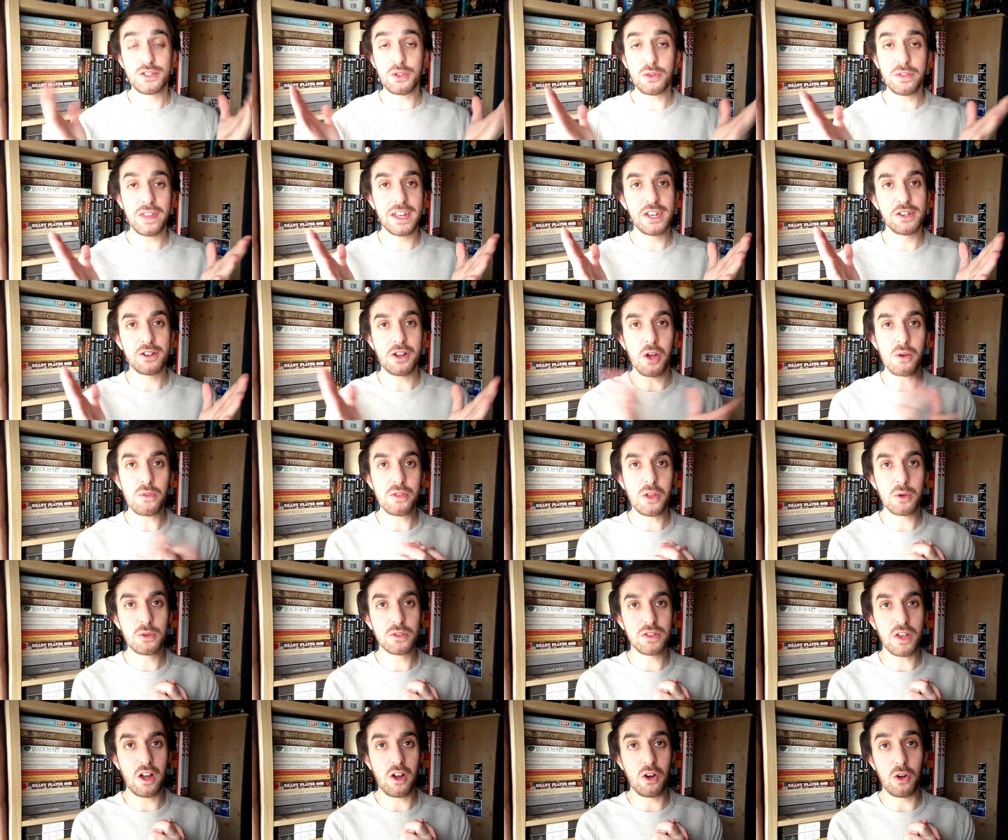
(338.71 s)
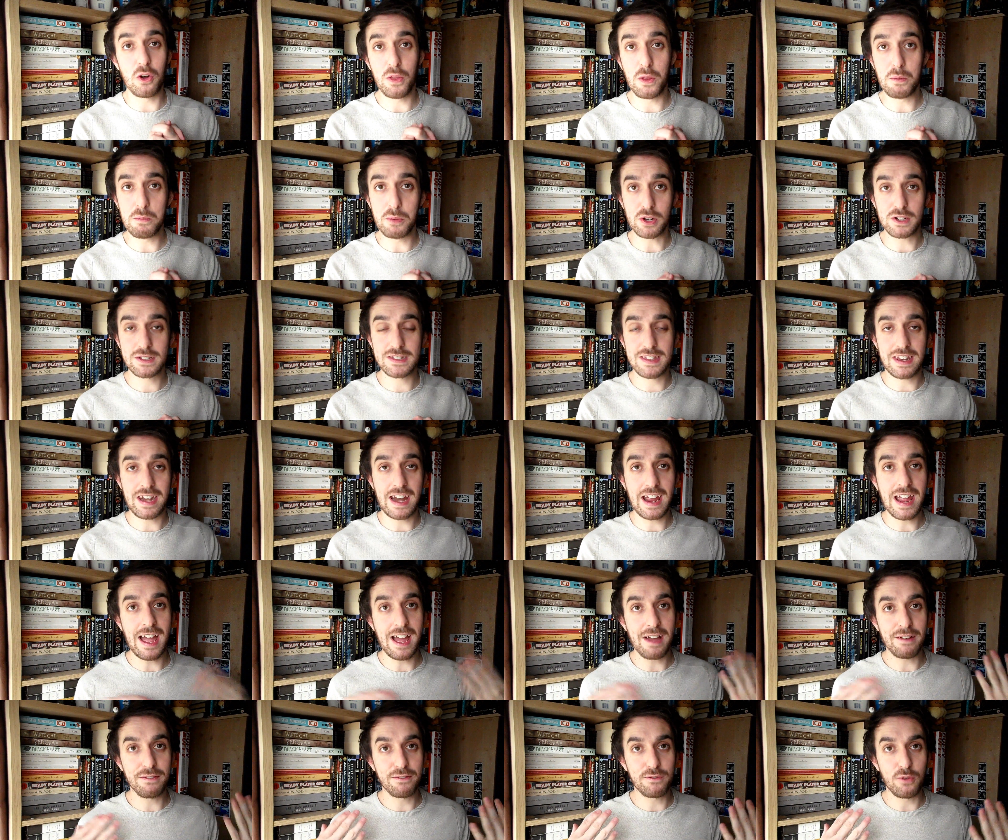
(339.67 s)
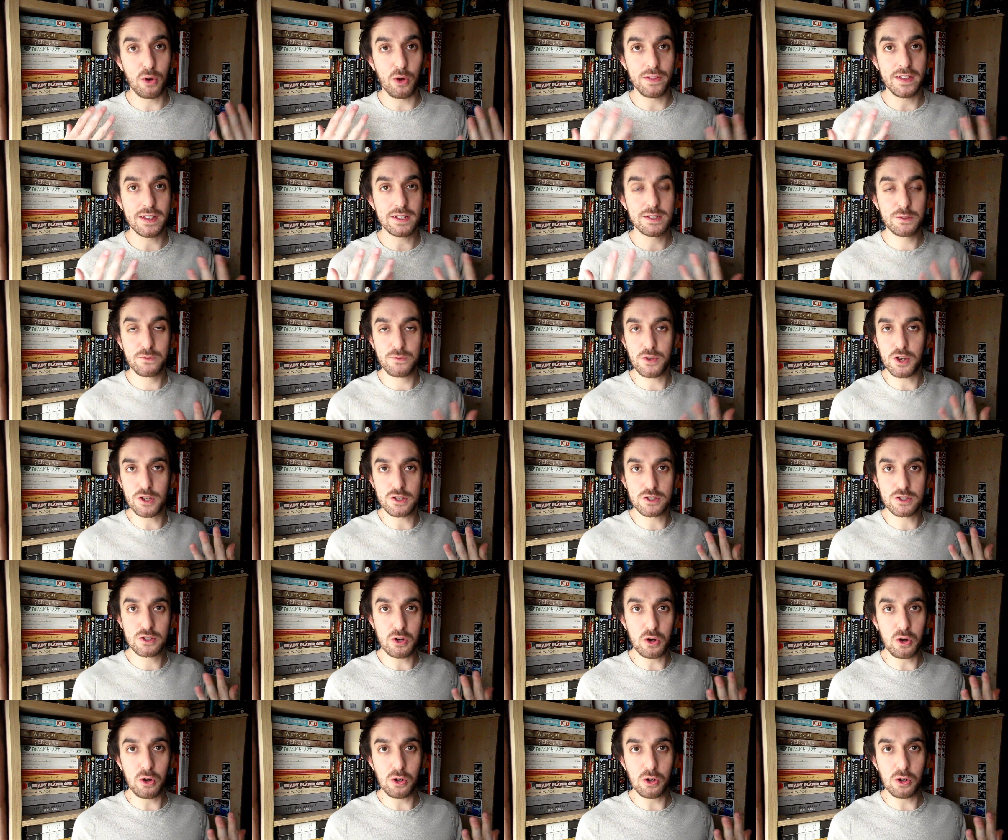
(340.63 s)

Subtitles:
So there you go, those are all the books that I have for this first